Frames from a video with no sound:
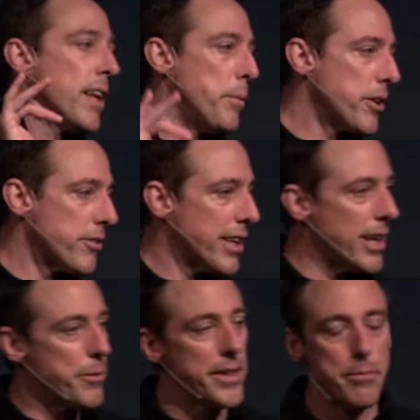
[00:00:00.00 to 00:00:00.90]
a computer
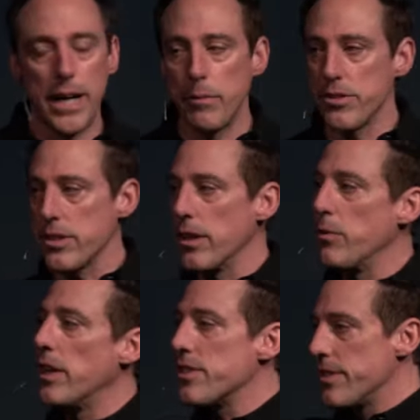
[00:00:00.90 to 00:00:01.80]
camera and then Bible study
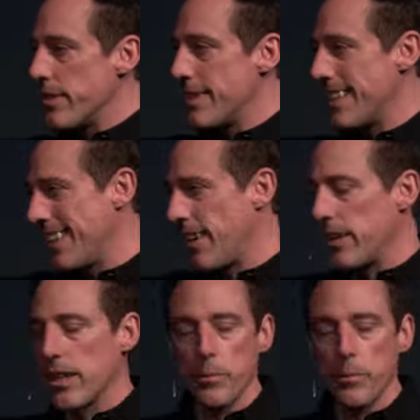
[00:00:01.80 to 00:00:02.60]
questions. and It's in there. I think I